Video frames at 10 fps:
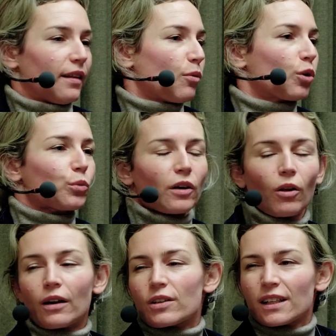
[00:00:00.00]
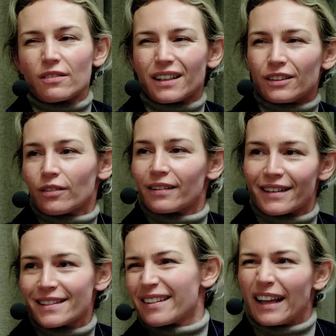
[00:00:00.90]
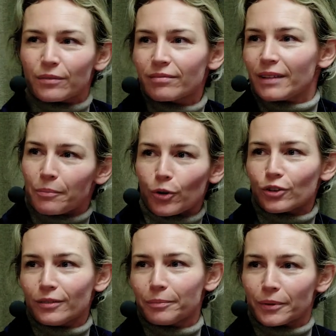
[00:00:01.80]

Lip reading: And then what we call ourselves, I don't think it's that important.